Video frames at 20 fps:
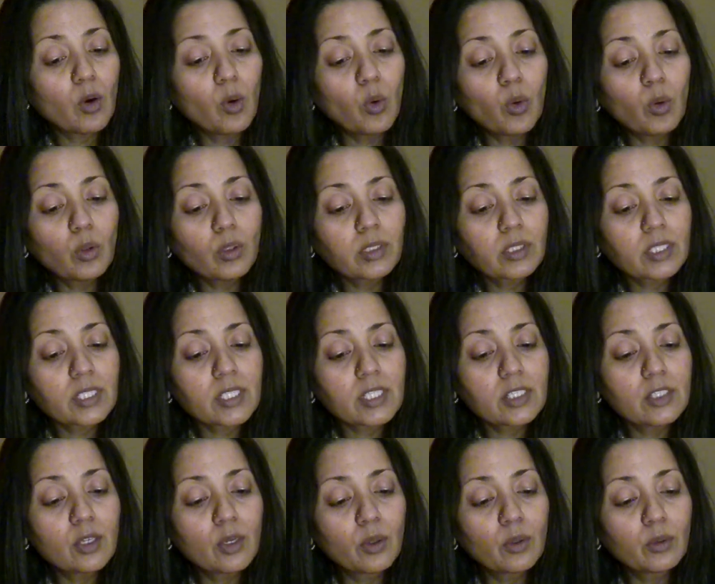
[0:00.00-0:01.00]
all this
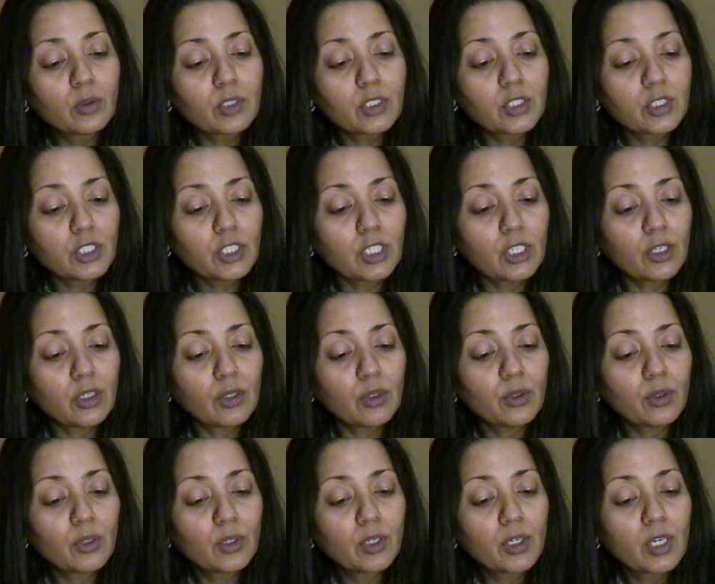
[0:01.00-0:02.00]
known to you,
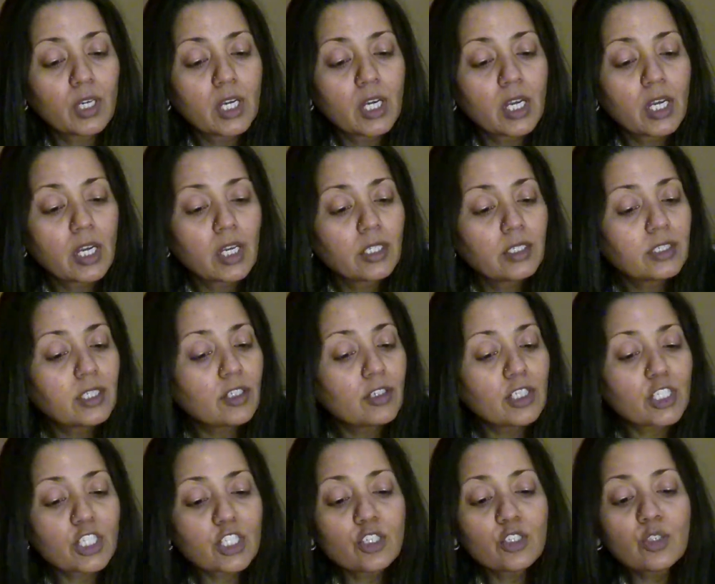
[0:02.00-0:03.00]
there
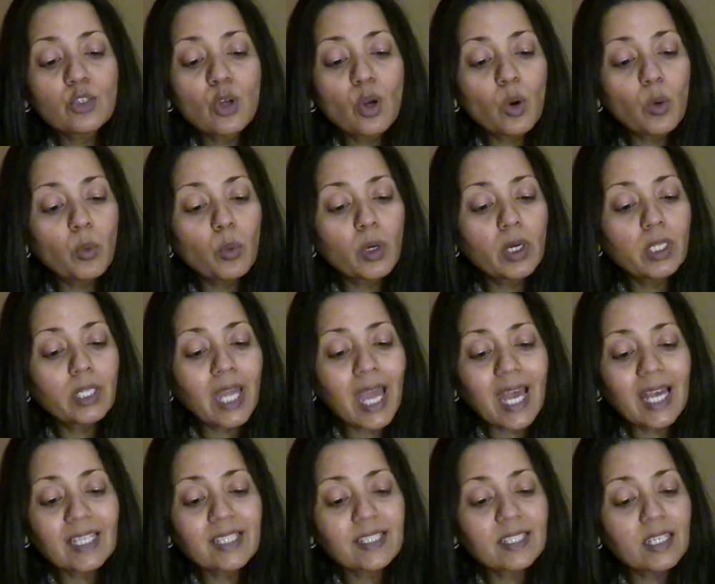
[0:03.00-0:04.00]
is no one
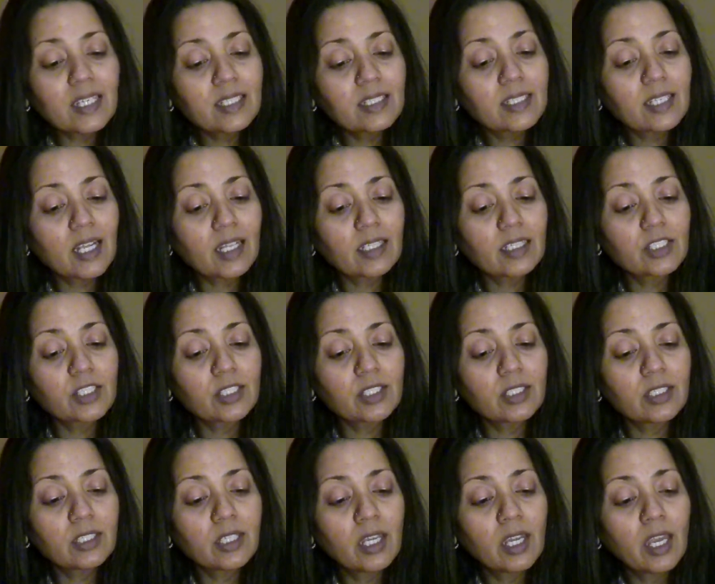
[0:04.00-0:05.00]
as
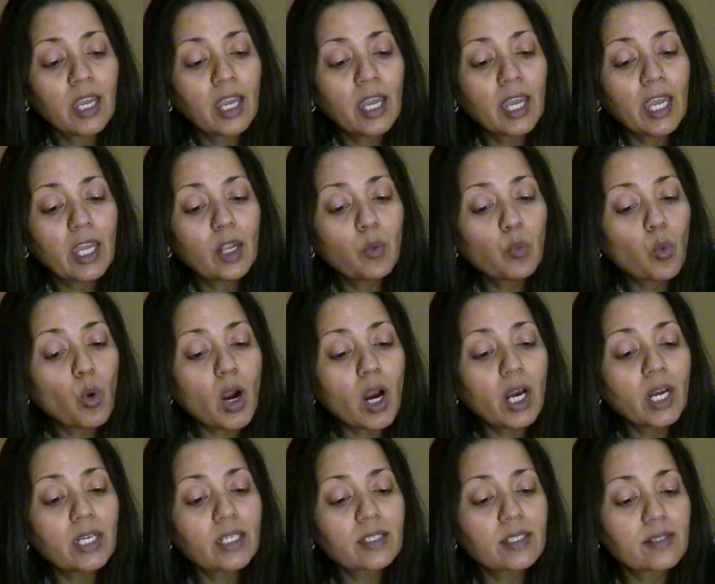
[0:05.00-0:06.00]
intelligent and
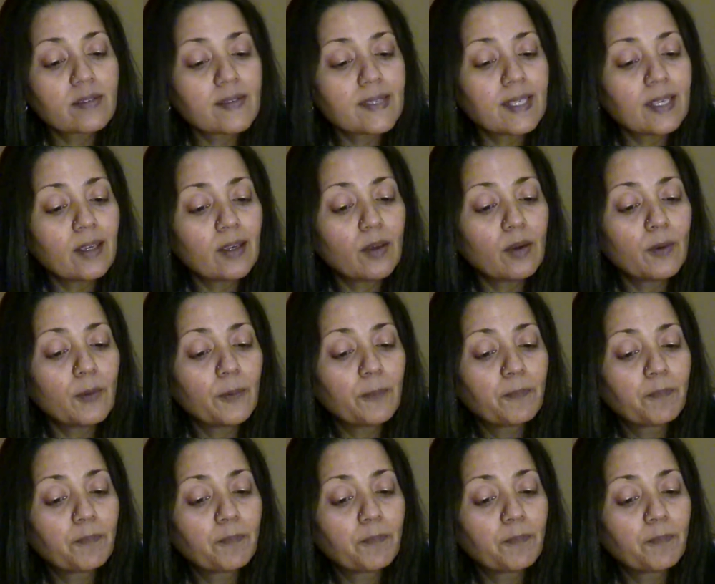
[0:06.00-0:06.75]
wise as you.